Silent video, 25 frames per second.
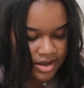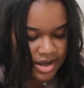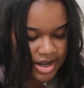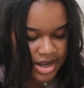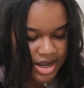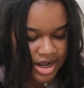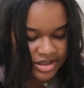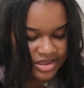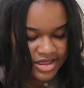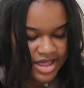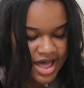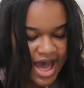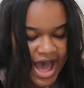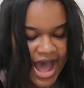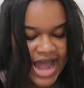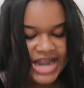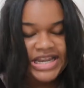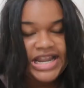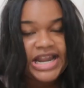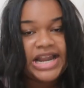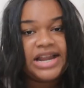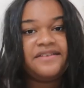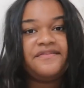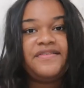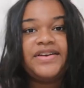Got the
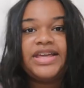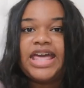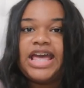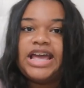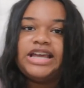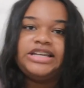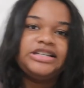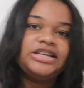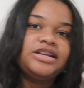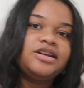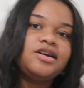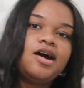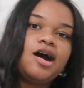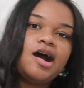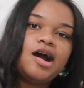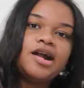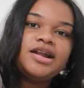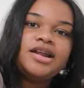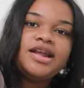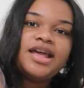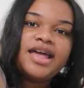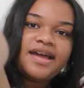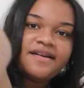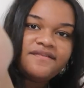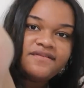identification
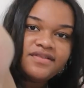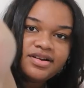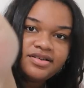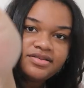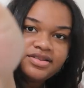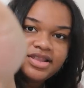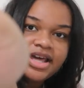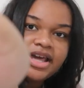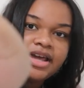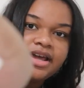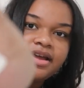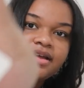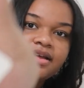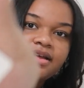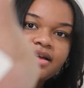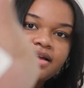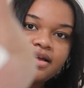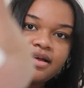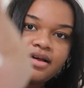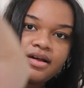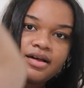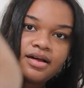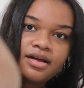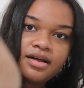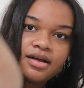card and everything.
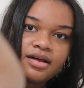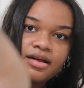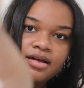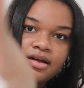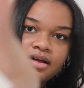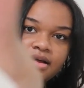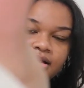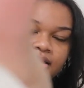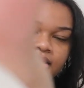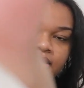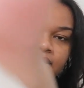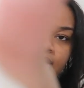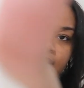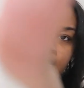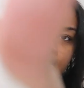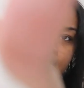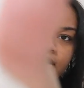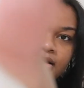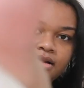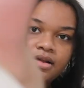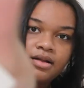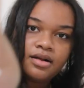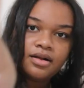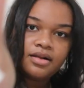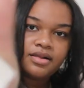
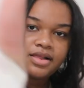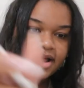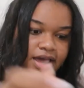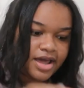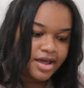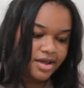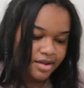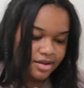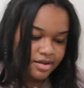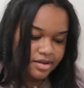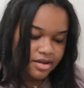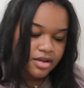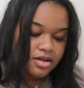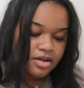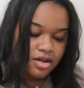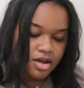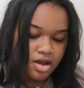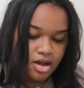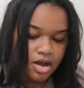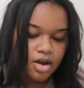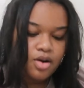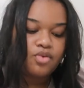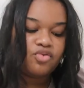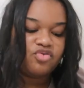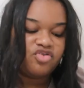Like,
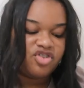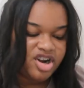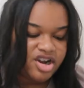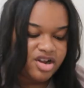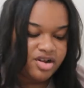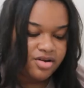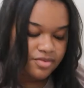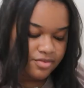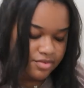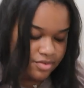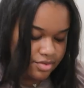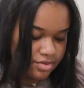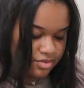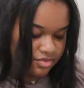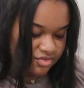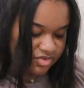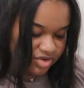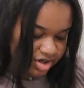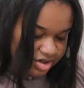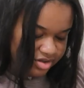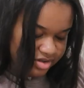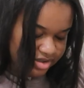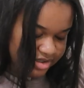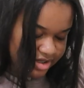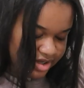
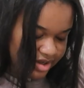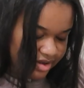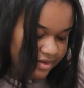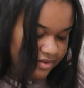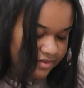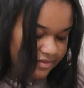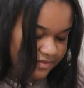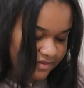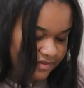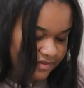real stuff.